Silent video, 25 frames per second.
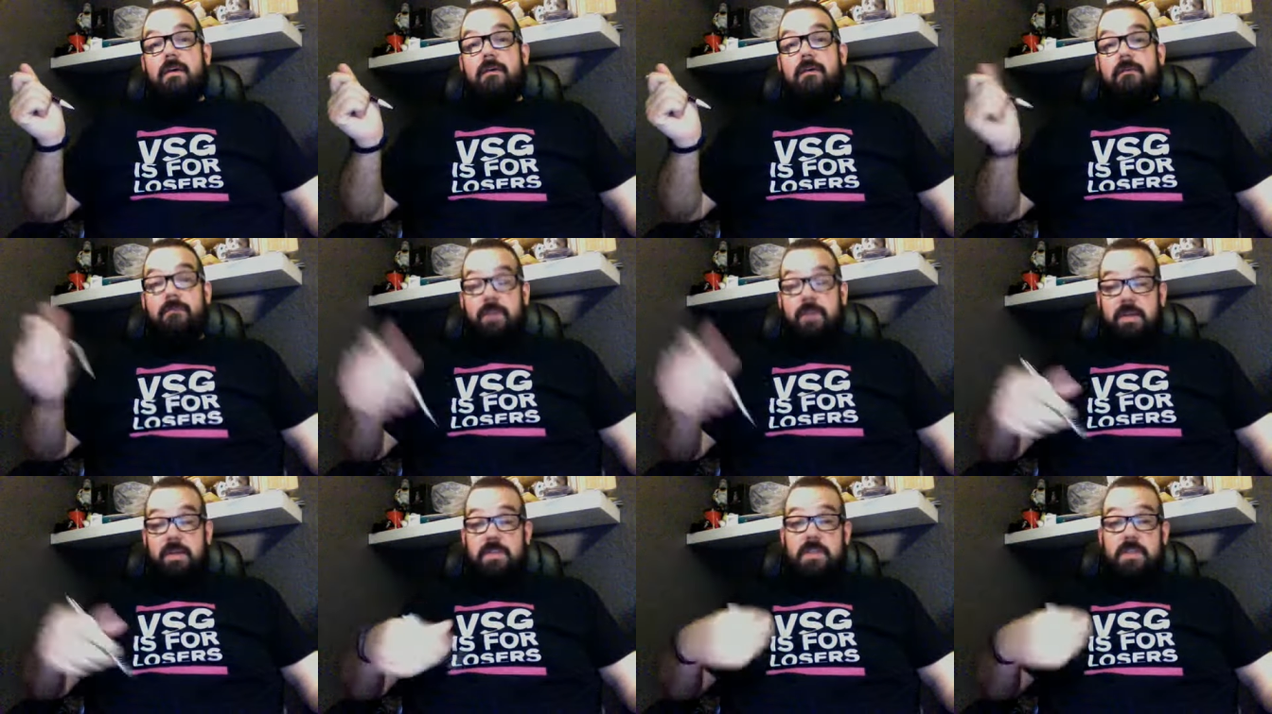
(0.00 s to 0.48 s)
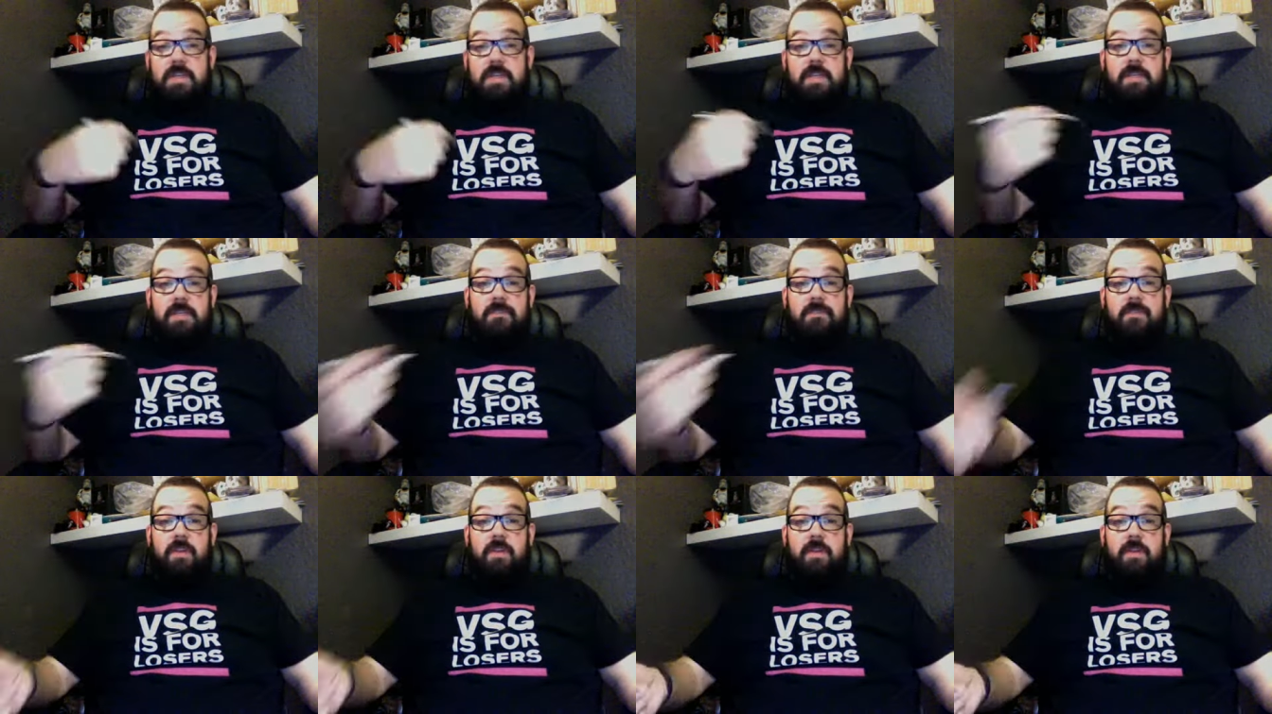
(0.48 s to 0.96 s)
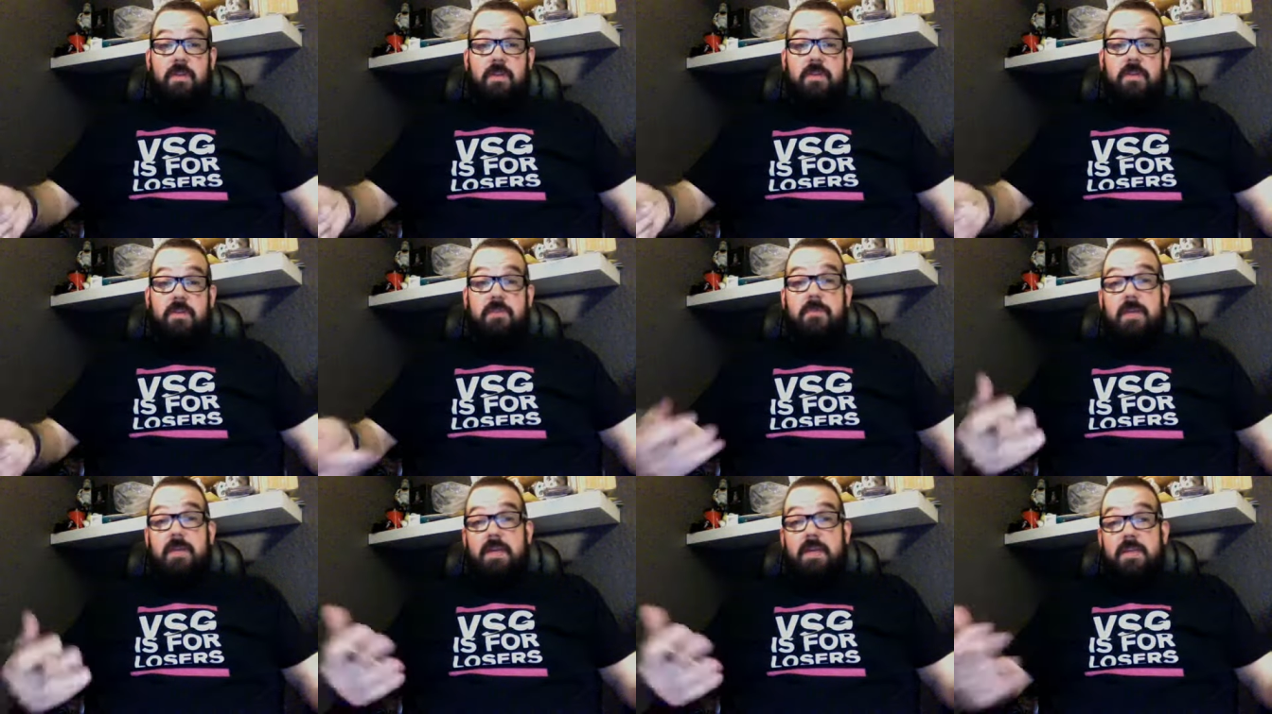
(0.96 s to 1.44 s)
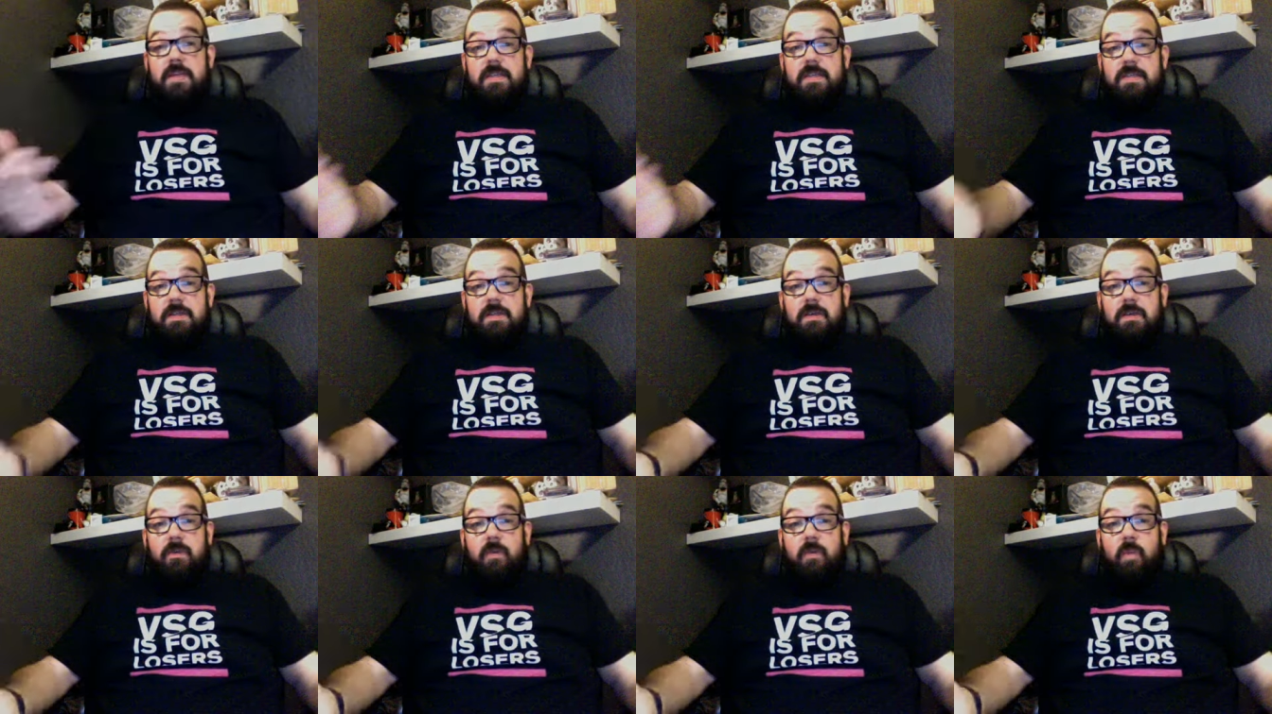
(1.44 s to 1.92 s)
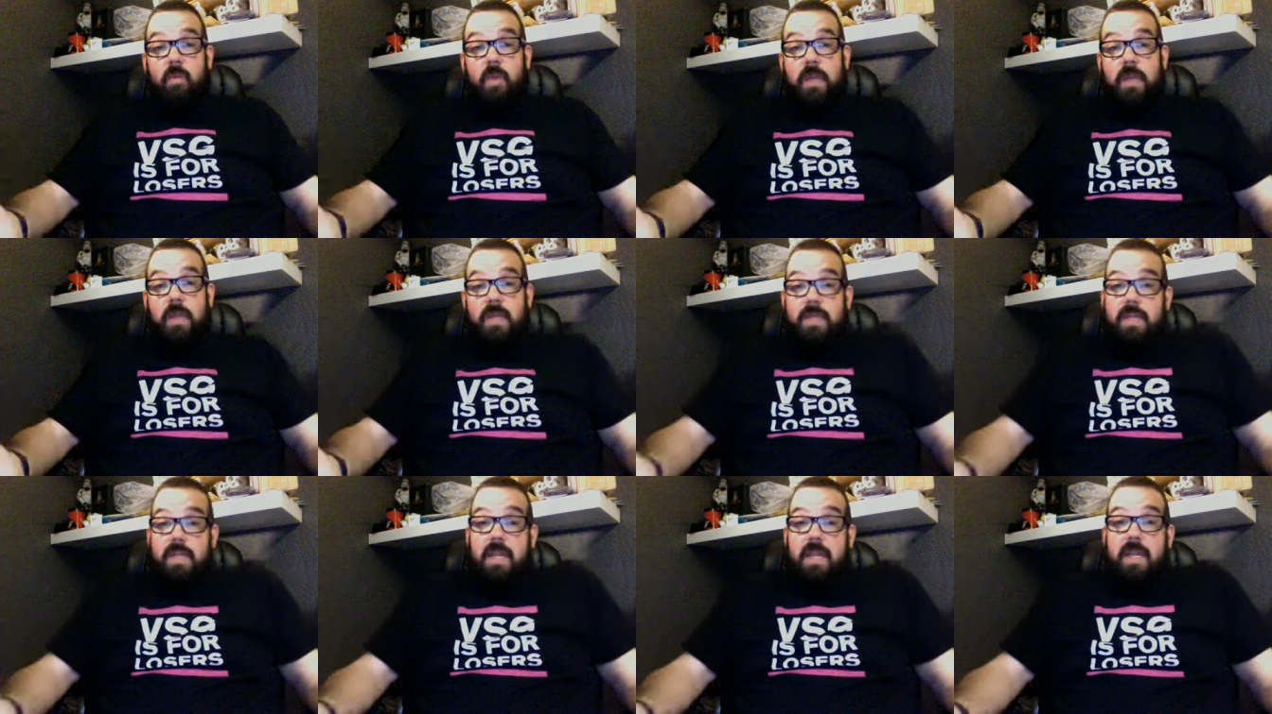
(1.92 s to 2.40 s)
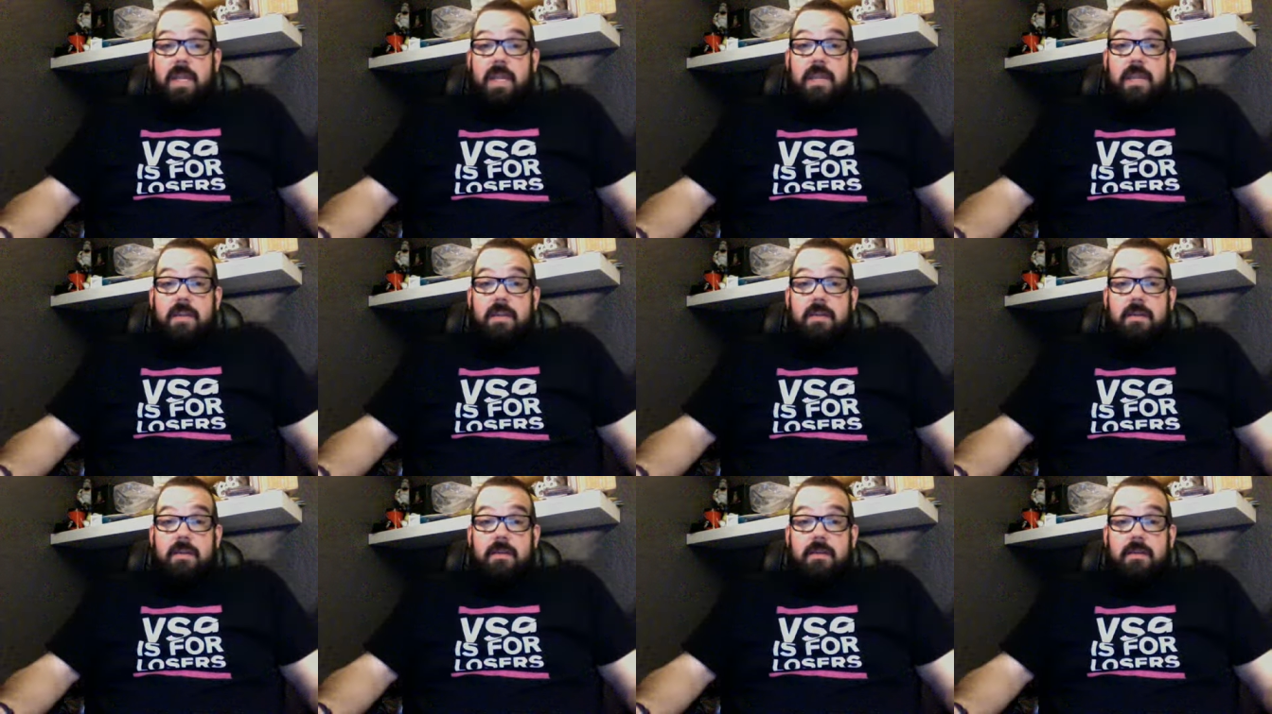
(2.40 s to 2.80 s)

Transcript: VSGs for losers because we did it